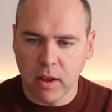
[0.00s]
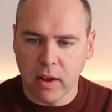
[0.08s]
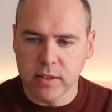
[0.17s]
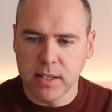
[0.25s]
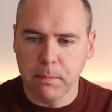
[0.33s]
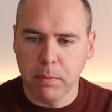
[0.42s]

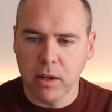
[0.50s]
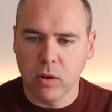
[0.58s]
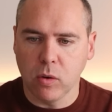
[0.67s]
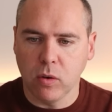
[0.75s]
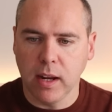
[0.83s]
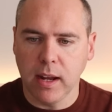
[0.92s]
I'll simply
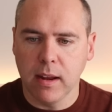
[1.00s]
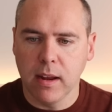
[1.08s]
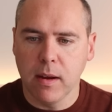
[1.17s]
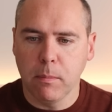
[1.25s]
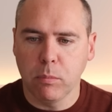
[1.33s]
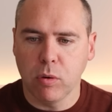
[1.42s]
call it
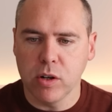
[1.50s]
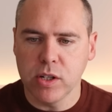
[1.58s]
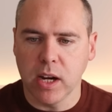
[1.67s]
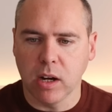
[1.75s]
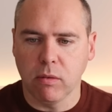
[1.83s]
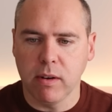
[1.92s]

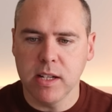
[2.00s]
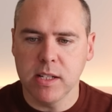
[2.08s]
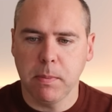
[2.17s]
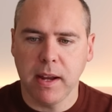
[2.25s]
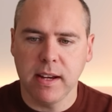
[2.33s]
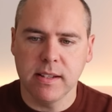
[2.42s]
Project Green
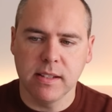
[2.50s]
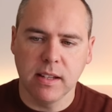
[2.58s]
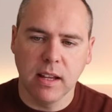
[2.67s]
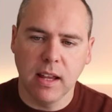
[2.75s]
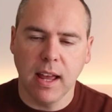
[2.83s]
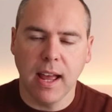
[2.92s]
Space
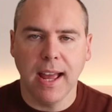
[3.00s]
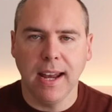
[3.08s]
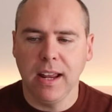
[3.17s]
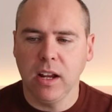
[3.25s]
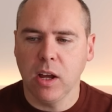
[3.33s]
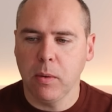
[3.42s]
and
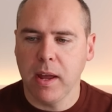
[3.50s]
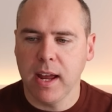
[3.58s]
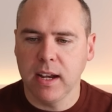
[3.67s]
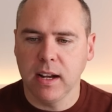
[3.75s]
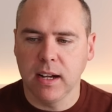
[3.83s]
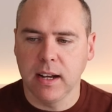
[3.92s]
then go ahead and